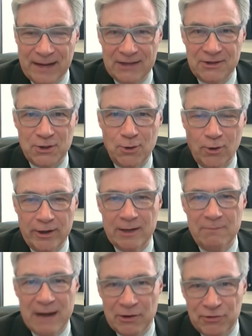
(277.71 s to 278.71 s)
at the
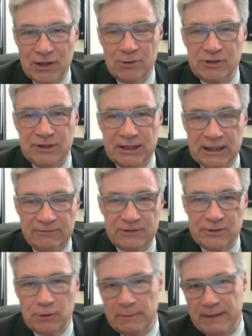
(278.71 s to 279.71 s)
court about those
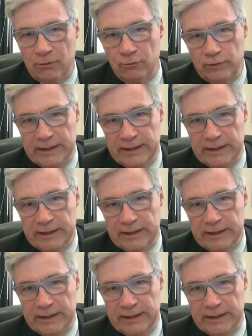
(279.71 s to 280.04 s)
gifts or about